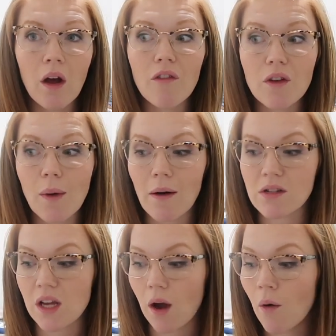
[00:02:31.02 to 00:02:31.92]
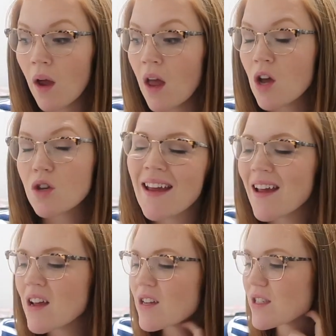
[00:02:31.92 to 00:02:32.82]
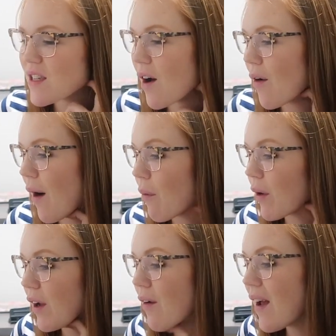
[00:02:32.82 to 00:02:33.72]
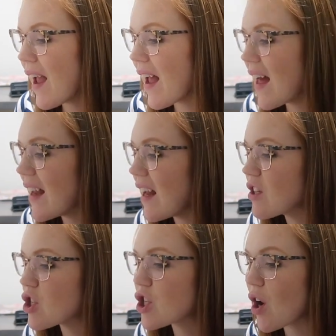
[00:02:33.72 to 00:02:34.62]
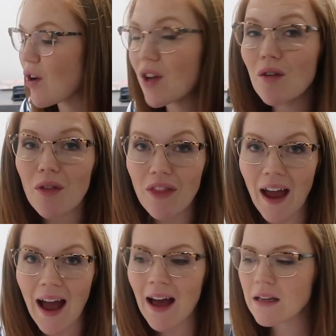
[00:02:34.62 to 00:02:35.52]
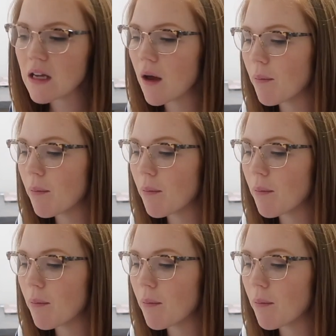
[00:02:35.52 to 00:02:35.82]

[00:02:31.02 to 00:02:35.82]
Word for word: few hours ago. So I want to go ahead and show you that,